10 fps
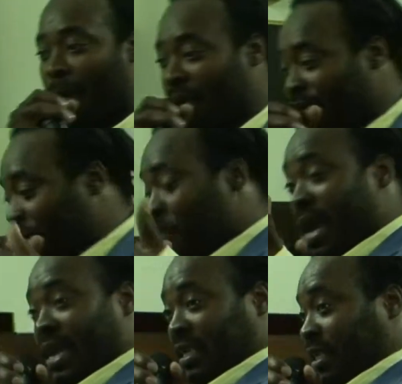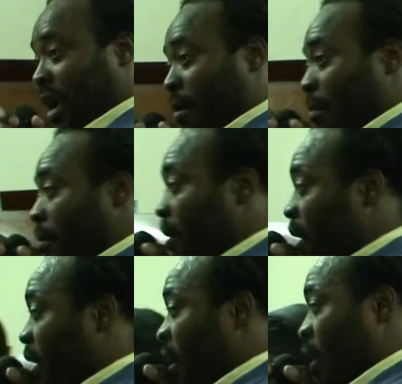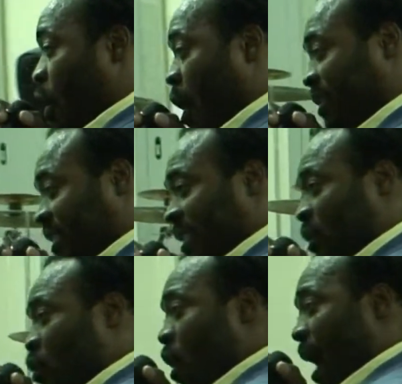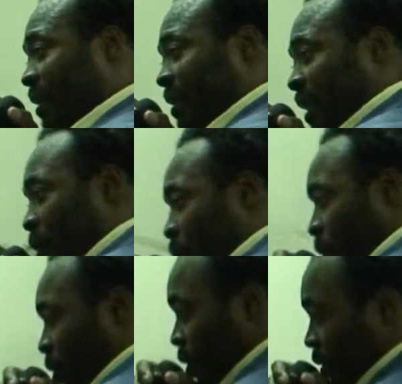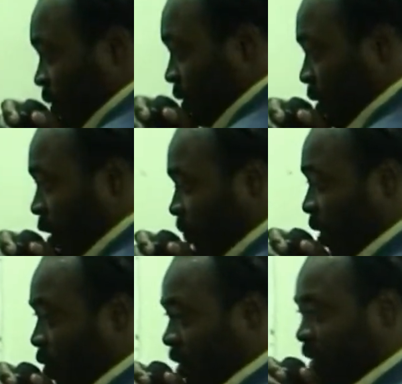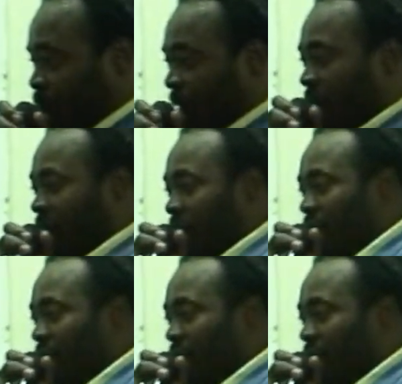I mean, if you be ashamed, God says you are the temple of the Holy Spirit.